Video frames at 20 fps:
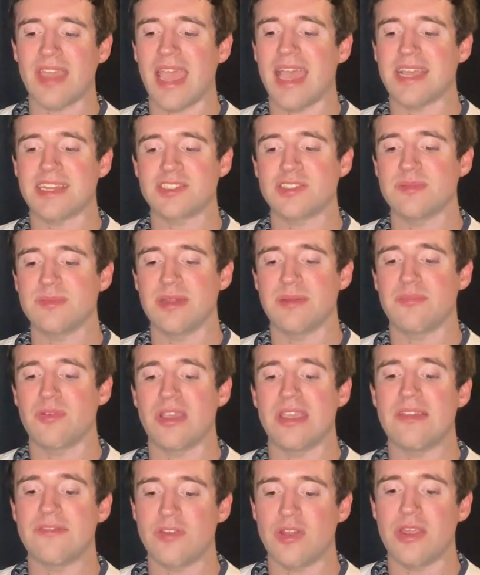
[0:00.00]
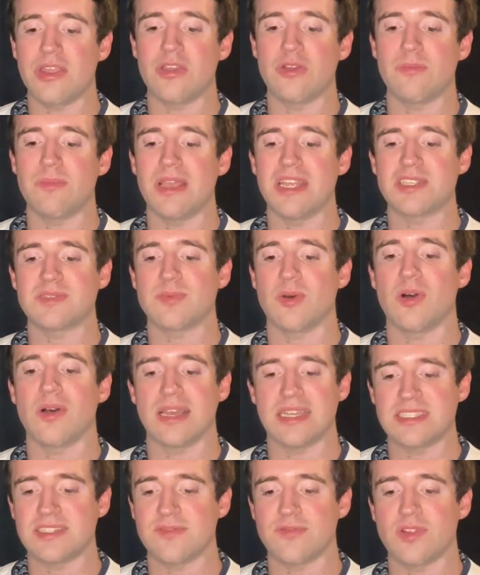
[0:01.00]
actually been playing very good baseball
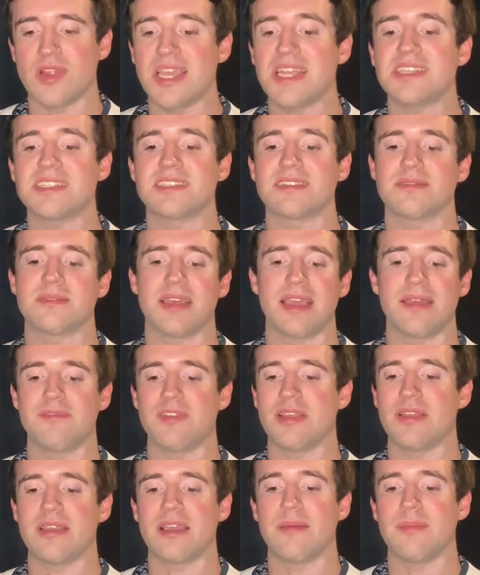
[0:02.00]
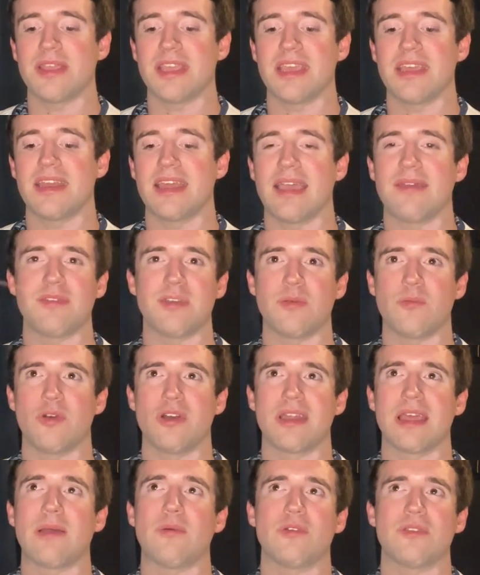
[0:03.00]
as of late, having
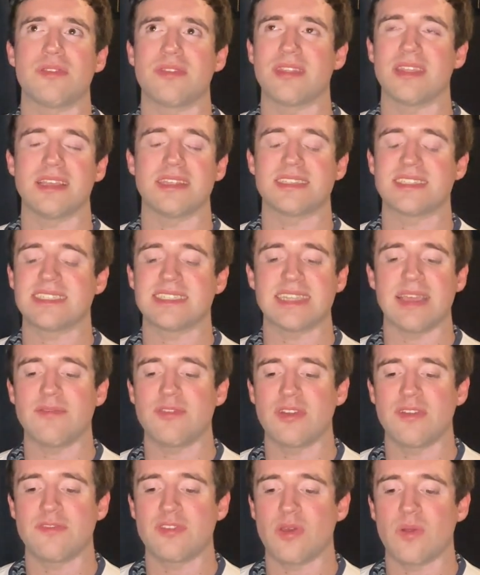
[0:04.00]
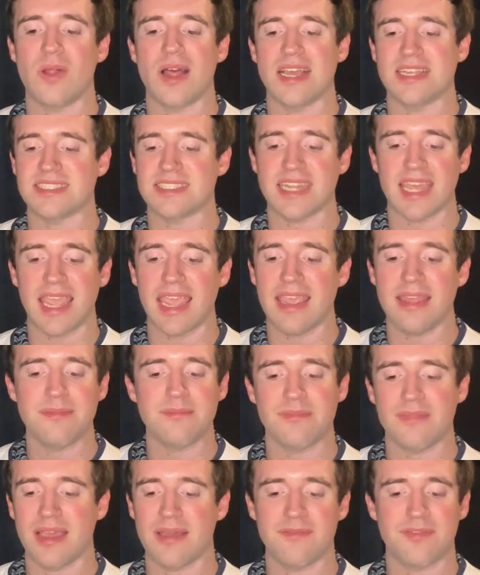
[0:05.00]
won, I would think, 7 of their last 8,
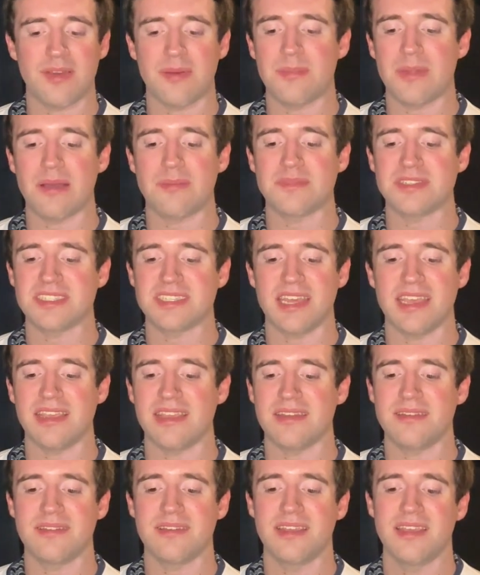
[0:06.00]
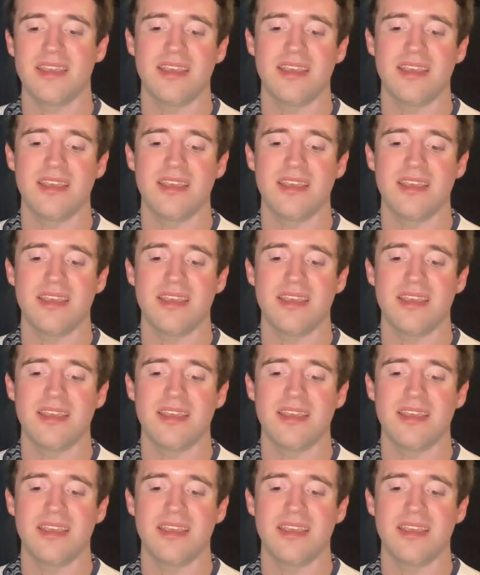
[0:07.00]
if I'm not mistaken.